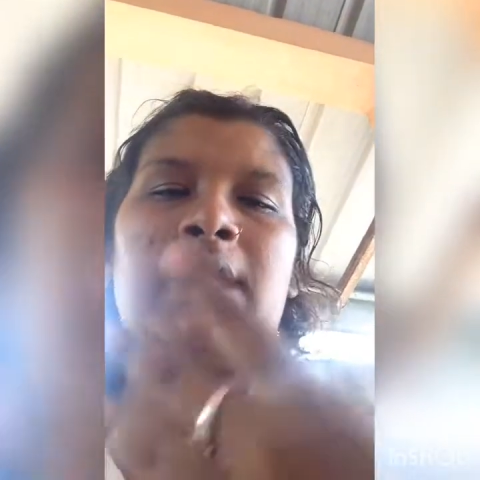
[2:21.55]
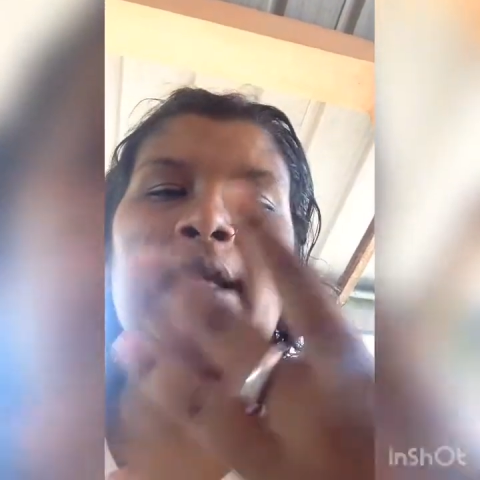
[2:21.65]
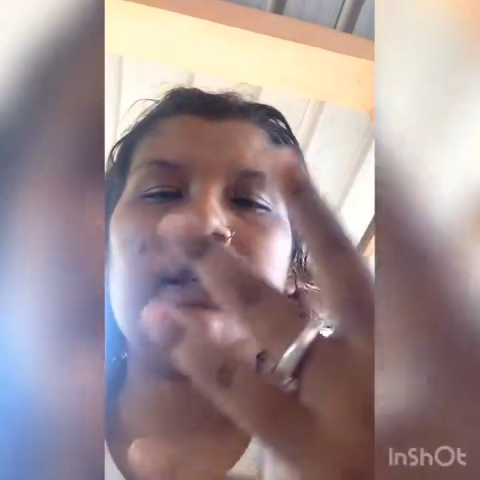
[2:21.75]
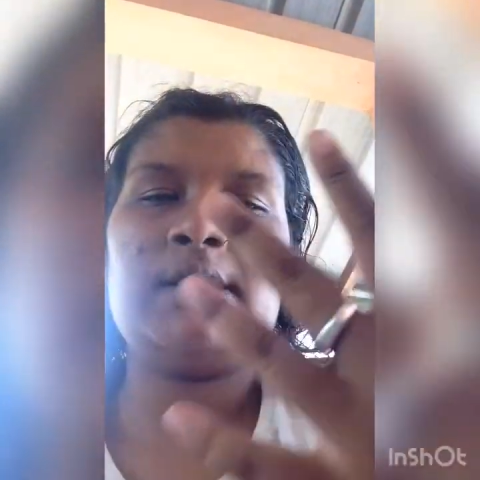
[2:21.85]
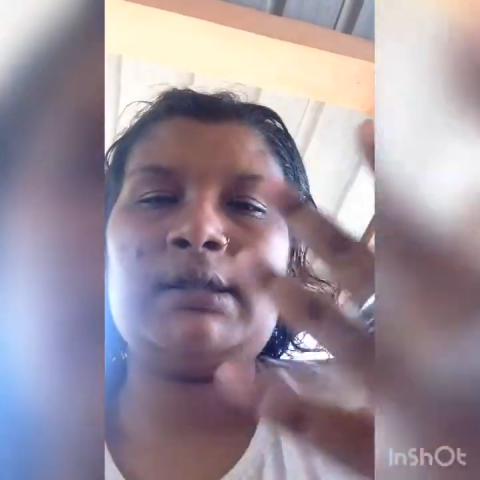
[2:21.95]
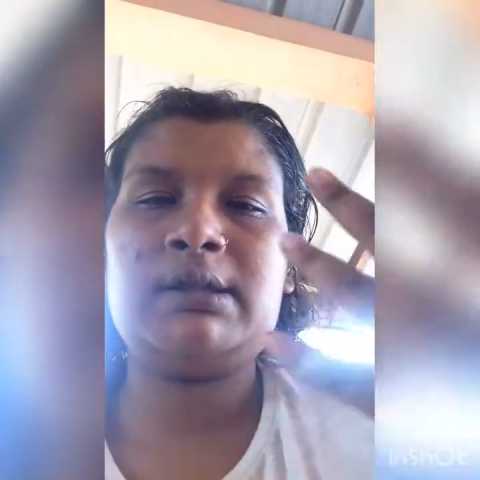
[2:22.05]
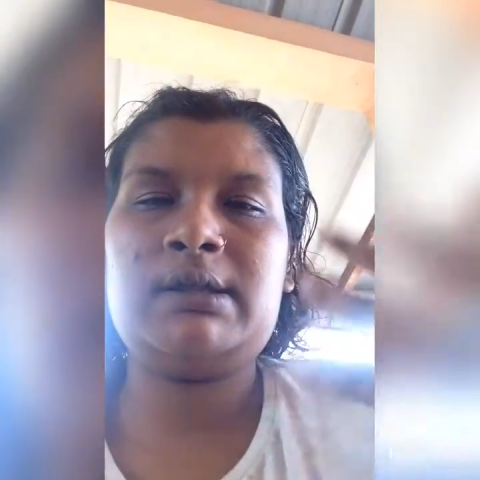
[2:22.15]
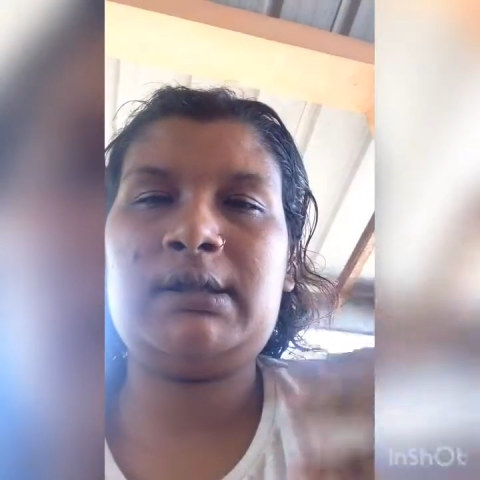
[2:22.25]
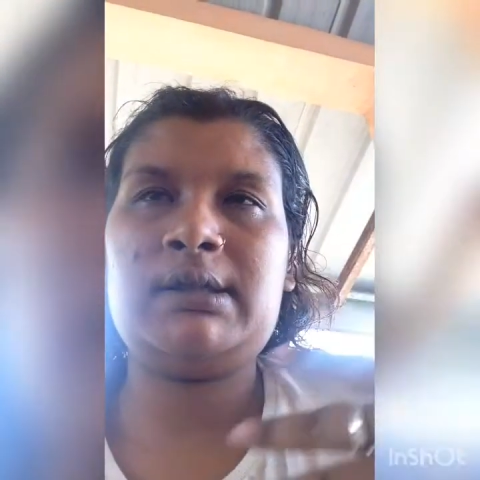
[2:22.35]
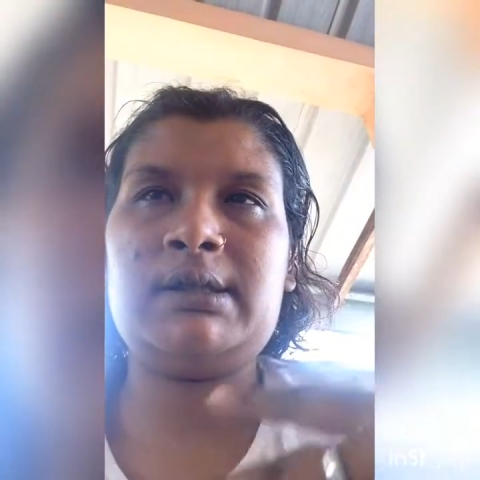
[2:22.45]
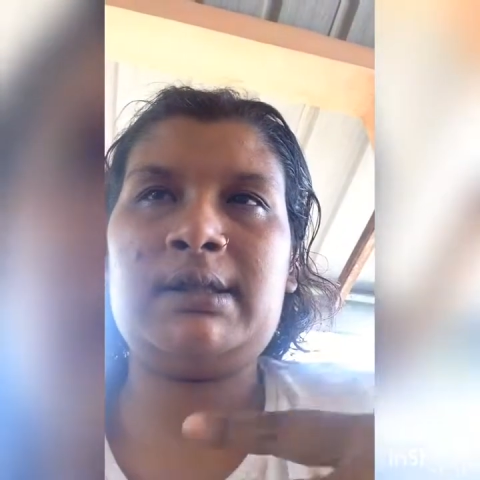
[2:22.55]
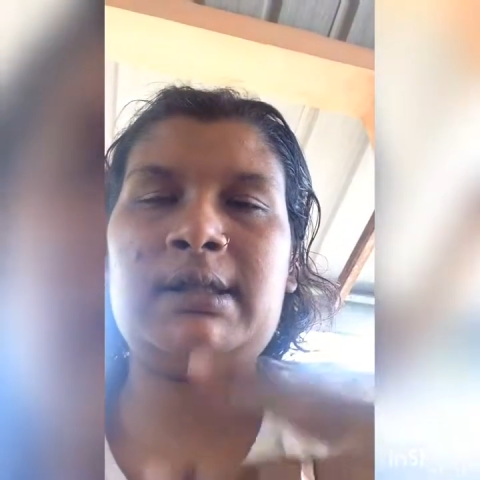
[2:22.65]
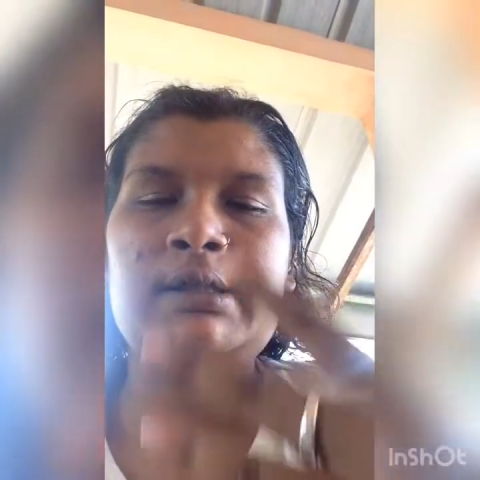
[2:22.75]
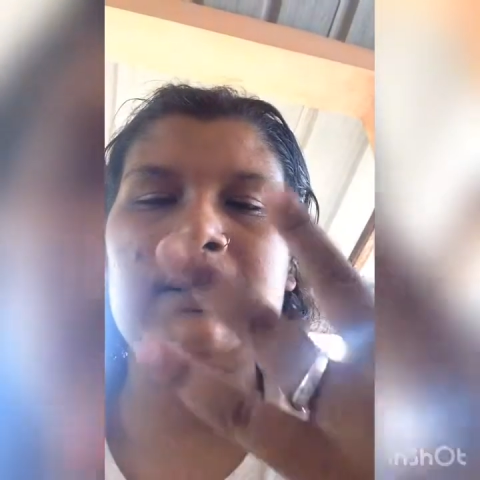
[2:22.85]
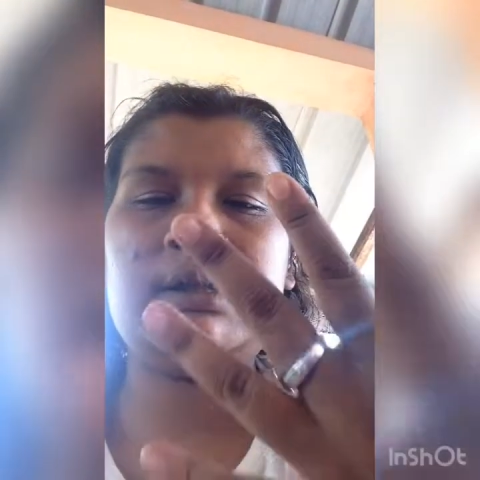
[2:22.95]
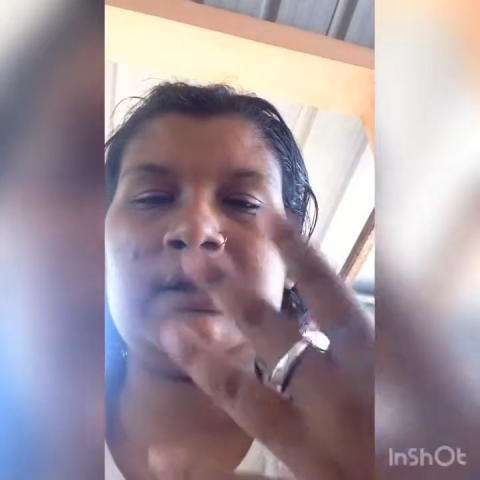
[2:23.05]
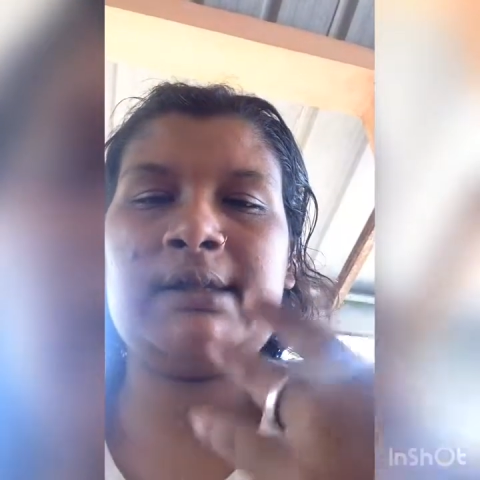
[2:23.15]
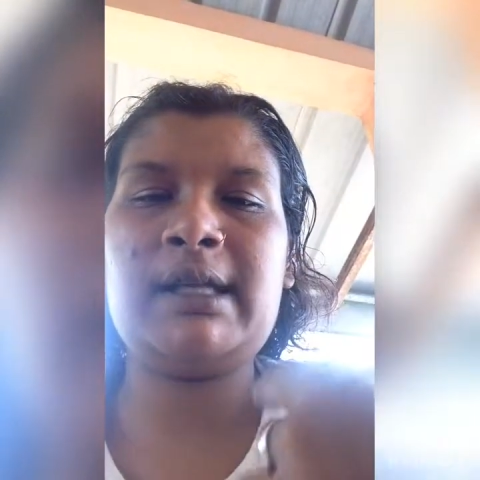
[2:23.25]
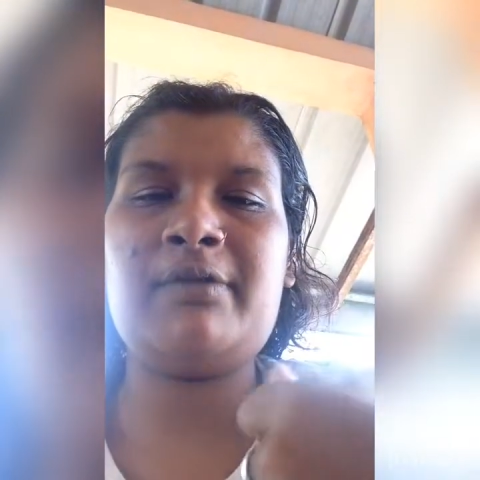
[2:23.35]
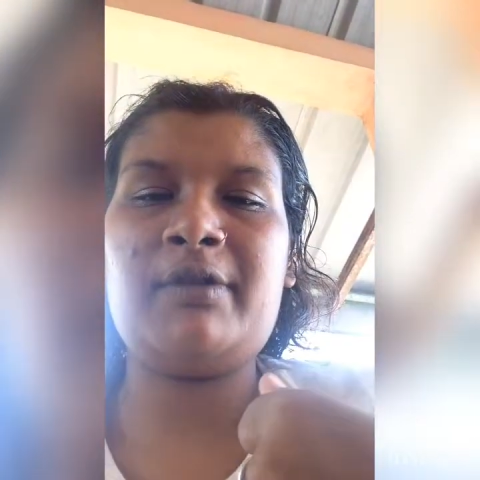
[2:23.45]
that is six
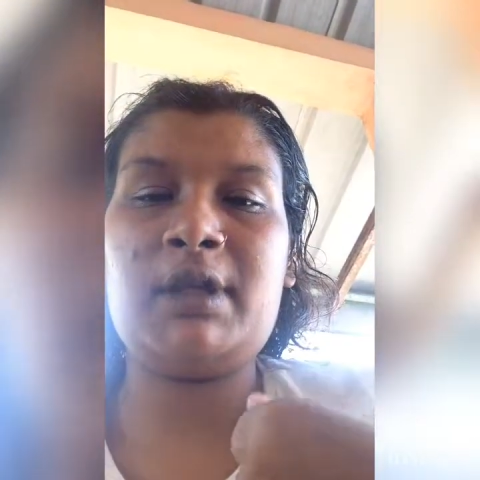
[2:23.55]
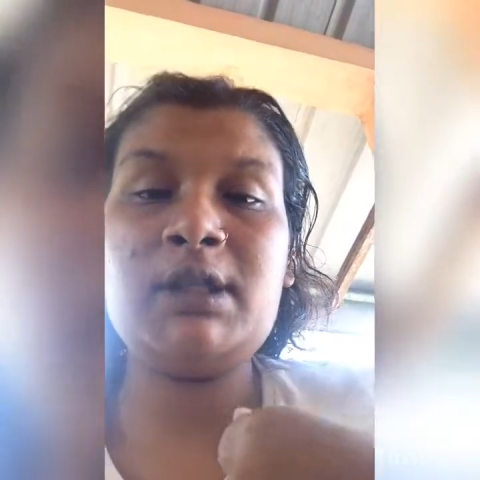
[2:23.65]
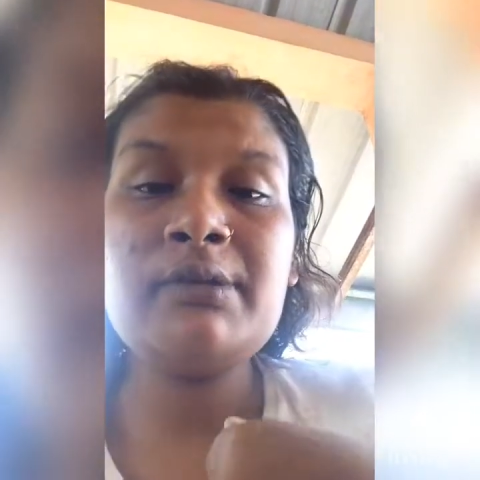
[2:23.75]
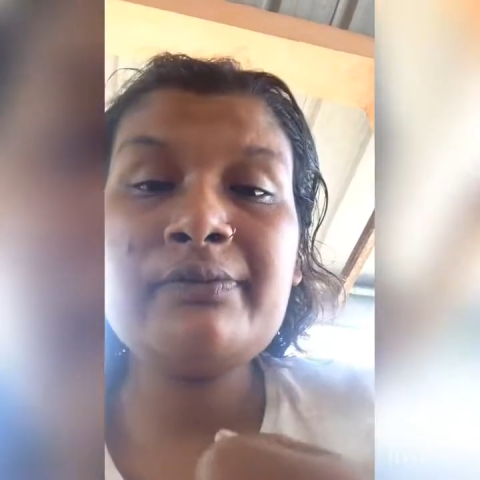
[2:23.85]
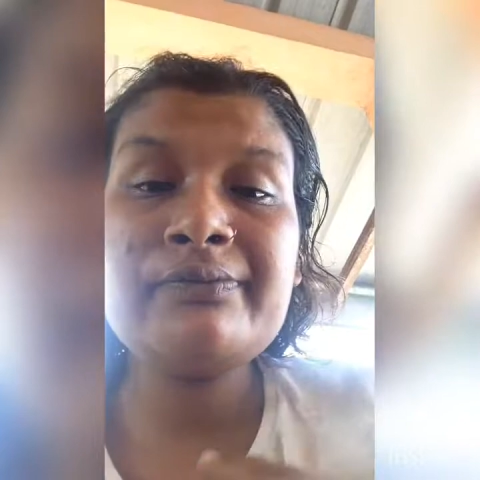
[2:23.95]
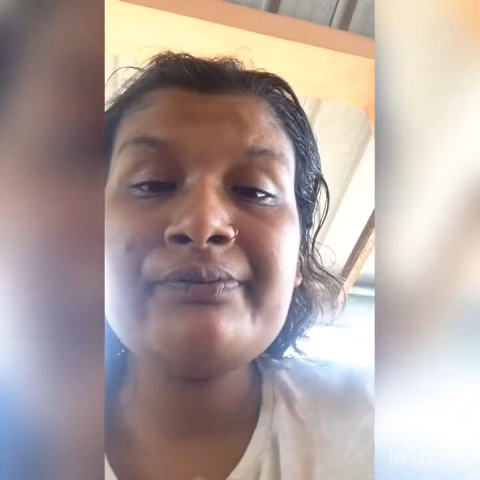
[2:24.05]
seven